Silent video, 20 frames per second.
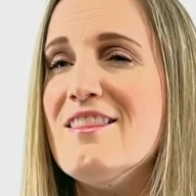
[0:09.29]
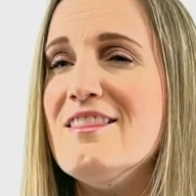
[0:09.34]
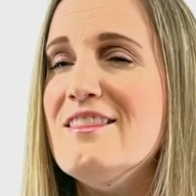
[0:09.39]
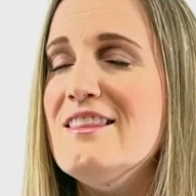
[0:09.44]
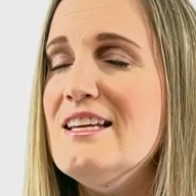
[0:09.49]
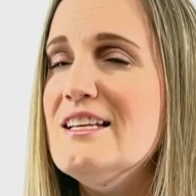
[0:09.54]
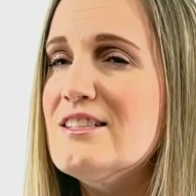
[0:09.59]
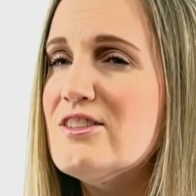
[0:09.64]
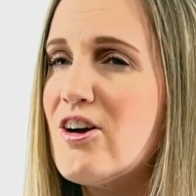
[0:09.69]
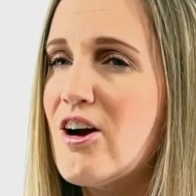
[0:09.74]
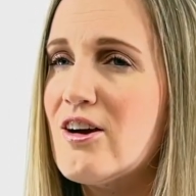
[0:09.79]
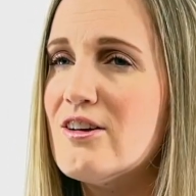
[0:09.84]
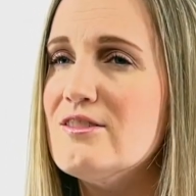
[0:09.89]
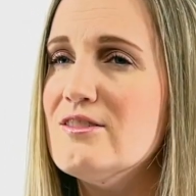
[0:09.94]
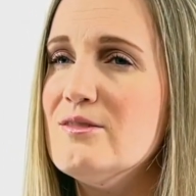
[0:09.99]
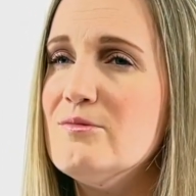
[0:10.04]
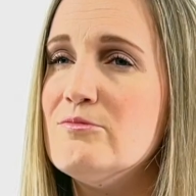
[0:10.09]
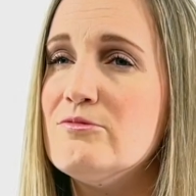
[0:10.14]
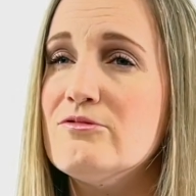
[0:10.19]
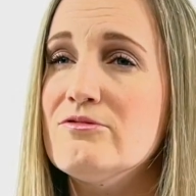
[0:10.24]
These are
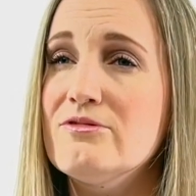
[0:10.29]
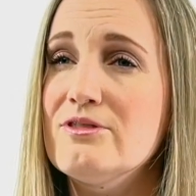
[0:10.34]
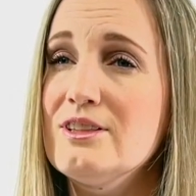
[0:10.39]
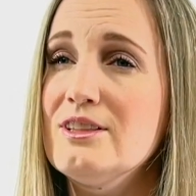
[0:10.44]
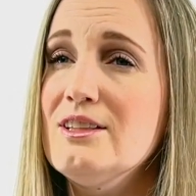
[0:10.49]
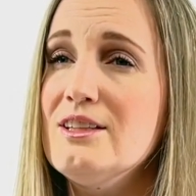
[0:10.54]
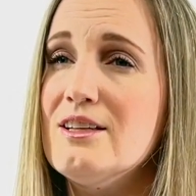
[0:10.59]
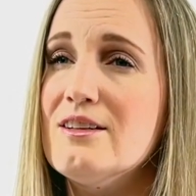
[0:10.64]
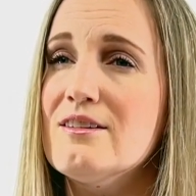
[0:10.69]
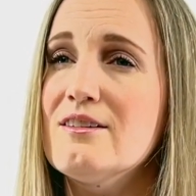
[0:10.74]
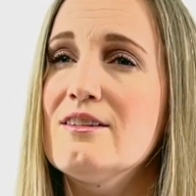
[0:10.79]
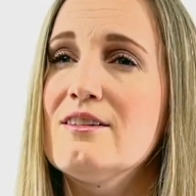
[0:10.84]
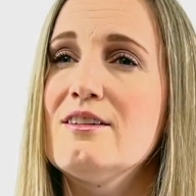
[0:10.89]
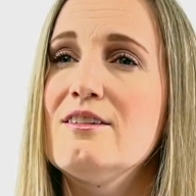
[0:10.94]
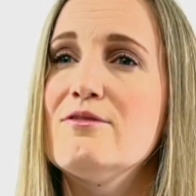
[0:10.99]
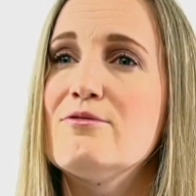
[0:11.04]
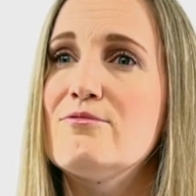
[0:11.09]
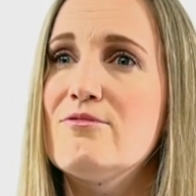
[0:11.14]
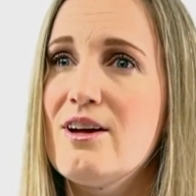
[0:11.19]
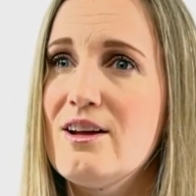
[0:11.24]
some really good
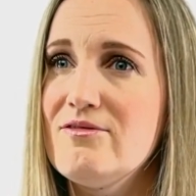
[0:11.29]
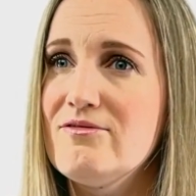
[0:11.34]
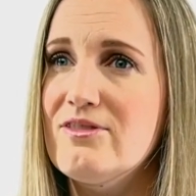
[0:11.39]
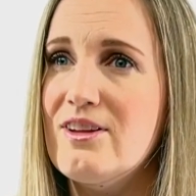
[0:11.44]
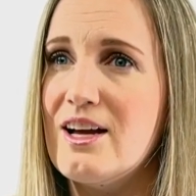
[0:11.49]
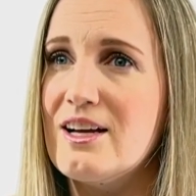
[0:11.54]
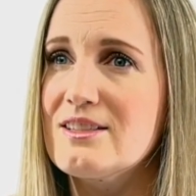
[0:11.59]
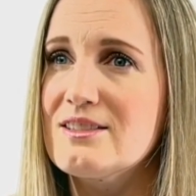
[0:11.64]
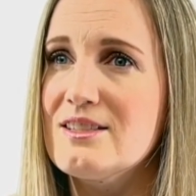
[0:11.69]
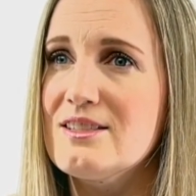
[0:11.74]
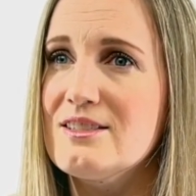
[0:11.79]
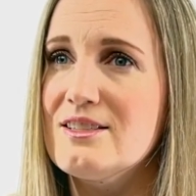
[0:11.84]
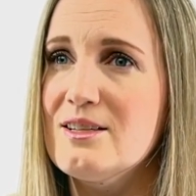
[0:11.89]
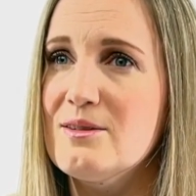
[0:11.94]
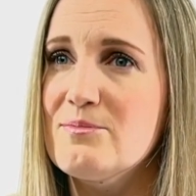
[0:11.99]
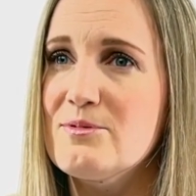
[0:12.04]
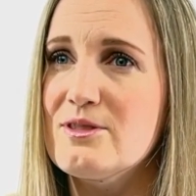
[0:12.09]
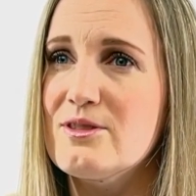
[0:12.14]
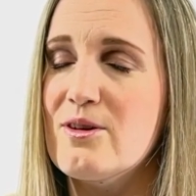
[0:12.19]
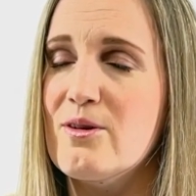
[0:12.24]
red flags and
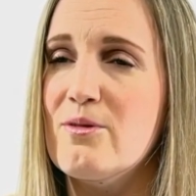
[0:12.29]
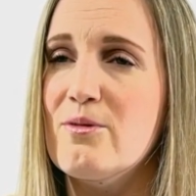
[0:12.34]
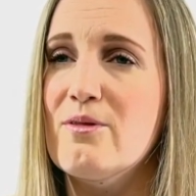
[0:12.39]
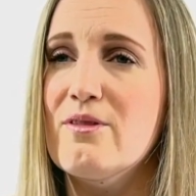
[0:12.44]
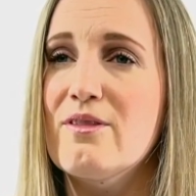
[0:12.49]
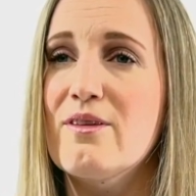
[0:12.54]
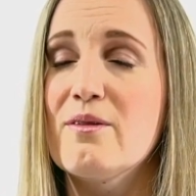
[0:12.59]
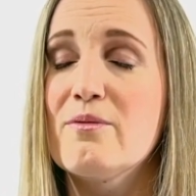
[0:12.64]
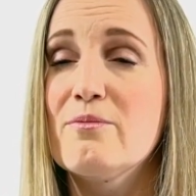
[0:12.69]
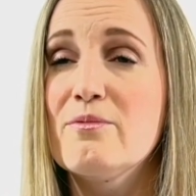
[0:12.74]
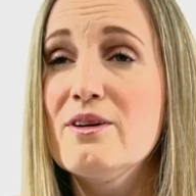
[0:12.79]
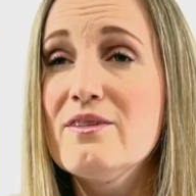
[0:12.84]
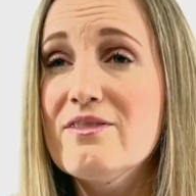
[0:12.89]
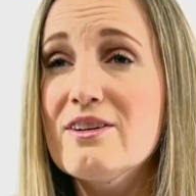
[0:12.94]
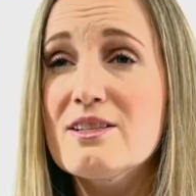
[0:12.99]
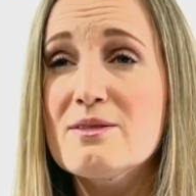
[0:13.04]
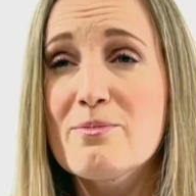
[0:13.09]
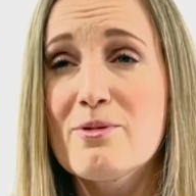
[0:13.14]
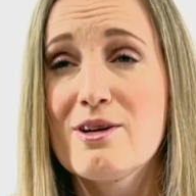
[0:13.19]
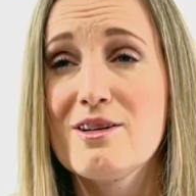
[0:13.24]
tips though that we've
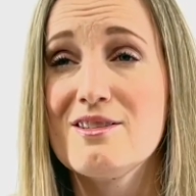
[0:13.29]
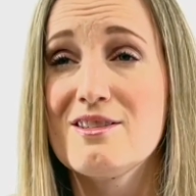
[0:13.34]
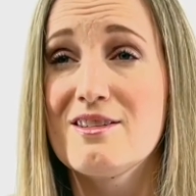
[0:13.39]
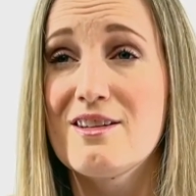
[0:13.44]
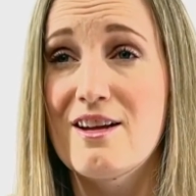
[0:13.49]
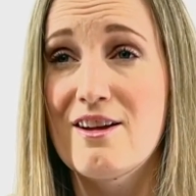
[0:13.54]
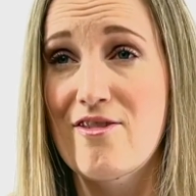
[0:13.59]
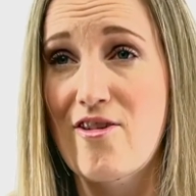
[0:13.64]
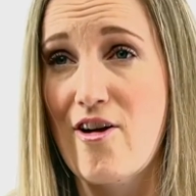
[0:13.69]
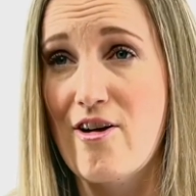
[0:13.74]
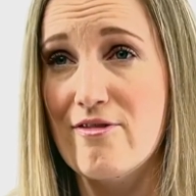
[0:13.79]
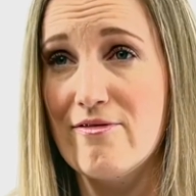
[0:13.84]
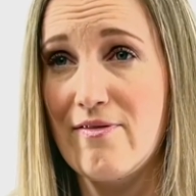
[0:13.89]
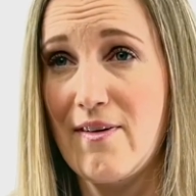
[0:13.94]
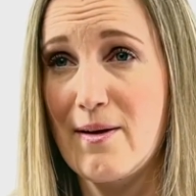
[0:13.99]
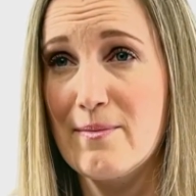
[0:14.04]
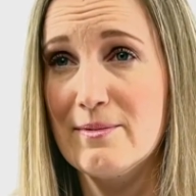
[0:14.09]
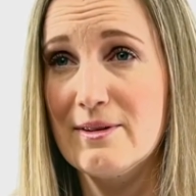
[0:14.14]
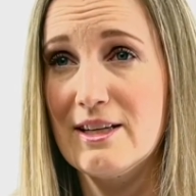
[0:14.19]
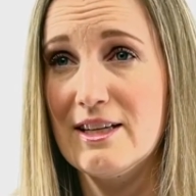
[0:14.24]
experienced in our
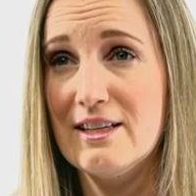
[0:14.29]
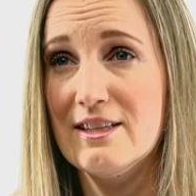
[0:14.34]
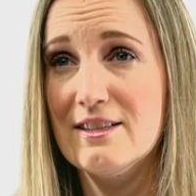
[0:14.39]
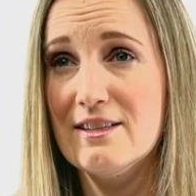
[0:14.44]
family.